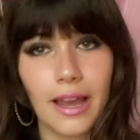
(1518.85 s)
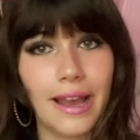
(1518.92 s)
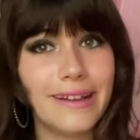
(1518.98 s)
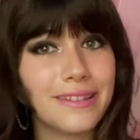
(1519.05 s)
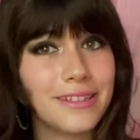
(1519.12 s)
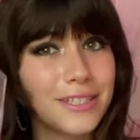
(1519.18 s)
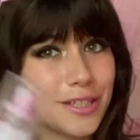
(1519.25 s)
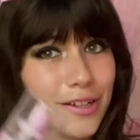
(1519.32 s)

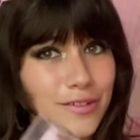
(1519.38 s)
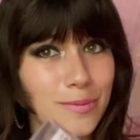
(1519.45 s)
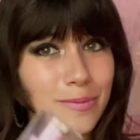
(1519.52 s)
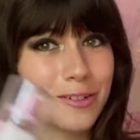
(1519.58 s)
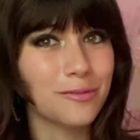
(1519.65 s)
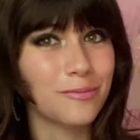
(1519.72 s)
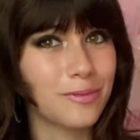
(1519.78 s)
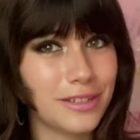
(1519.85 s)
And this stuff
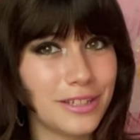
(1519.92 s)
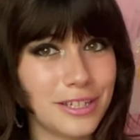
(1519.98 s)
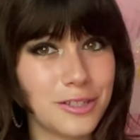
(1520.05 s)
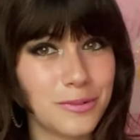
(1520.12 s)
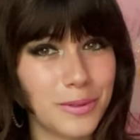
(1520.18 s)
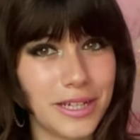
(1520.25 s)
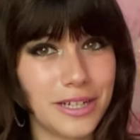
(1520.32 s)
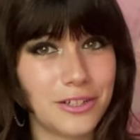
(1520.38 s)
smells really
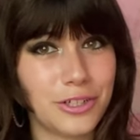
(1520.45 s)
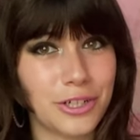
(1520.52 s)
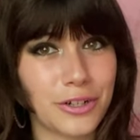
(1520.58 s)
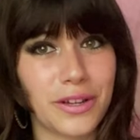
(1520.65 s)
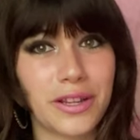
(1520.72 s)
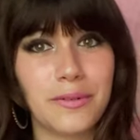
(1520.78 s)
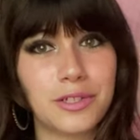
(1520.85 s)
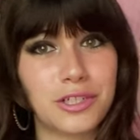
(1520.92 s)
sweet and
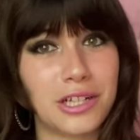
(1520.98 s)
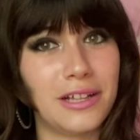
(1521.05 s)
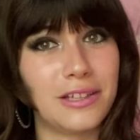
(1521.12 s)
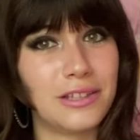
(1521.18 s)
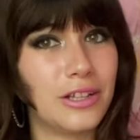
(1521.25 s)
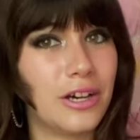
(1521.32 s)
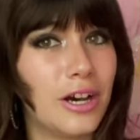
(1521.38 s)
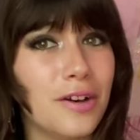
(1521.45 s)
sugary, which I
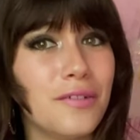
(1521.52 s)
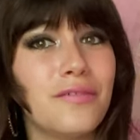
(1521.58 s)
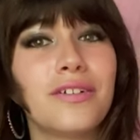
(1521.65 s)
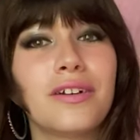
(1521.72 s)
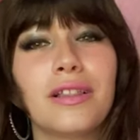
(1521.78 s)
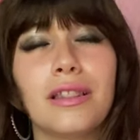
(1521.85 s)
love